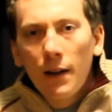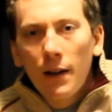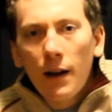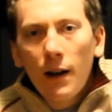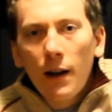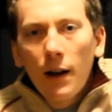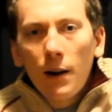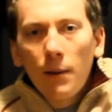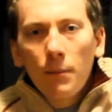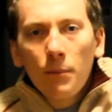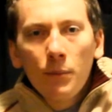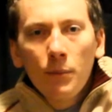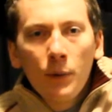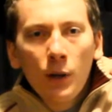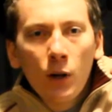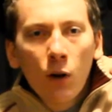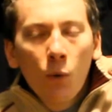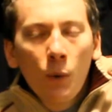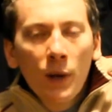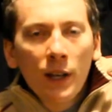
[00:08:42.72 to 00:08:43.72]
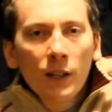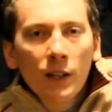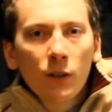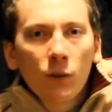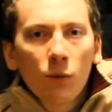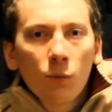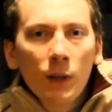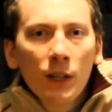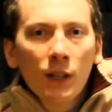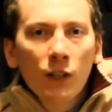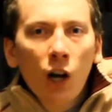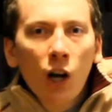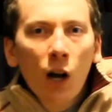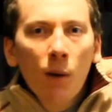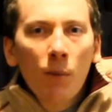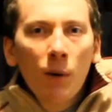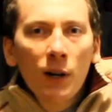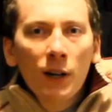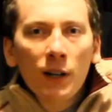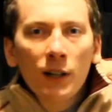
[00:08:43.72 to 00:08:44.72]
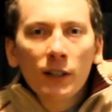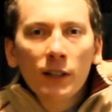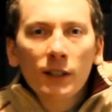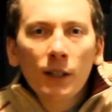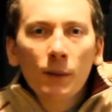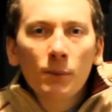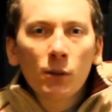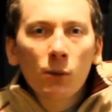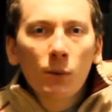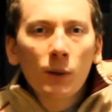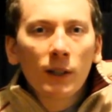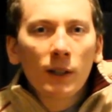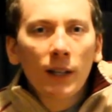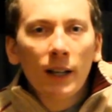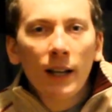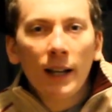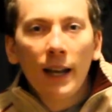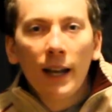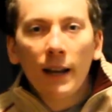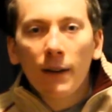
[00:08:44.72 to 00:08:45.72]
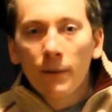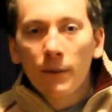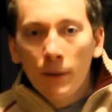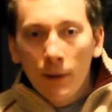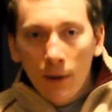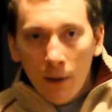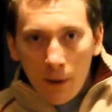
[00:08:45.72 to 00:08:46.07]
we could talk about it in the subsequent thing. Again,